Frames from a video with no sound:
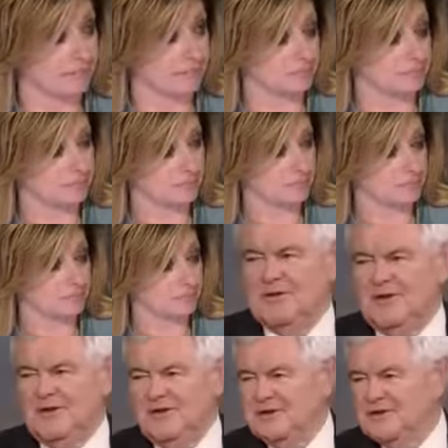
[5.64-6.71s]
Well, look, when
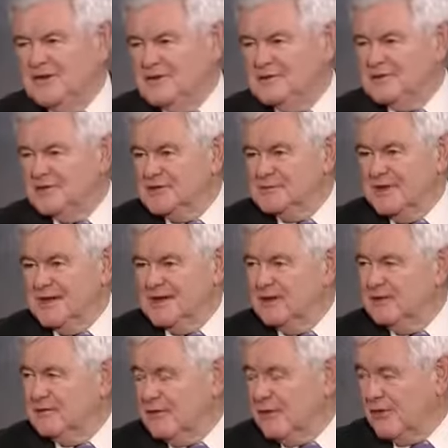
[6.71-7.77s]
the New York Times goes back
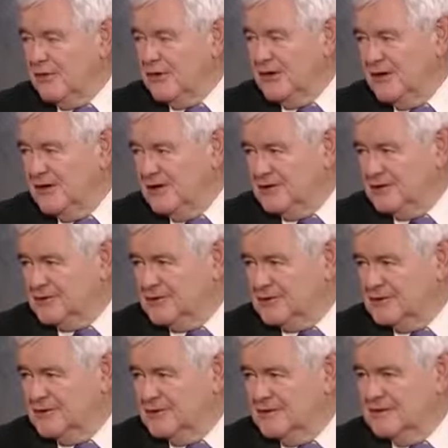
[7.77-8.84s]
over 30 years
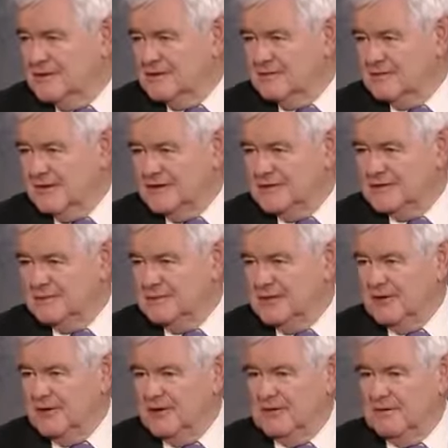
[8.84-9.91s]
to find somebody
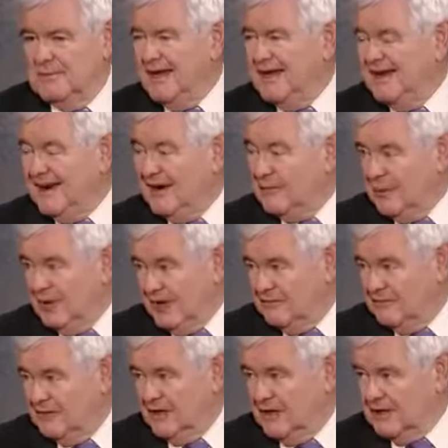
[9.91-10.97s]
who had a bad airplane
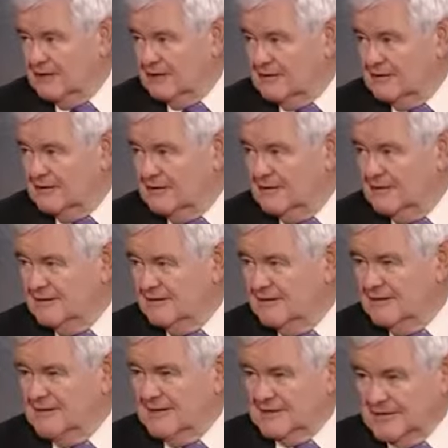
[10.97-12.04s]
flight,
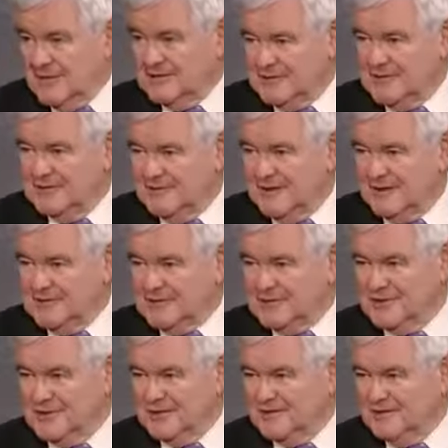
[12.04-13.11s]
that's, that's the essence
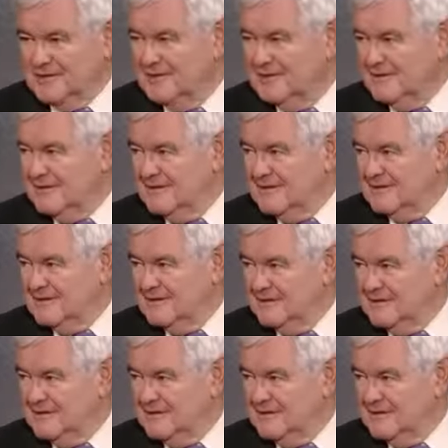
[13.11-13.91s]
here. Yeah.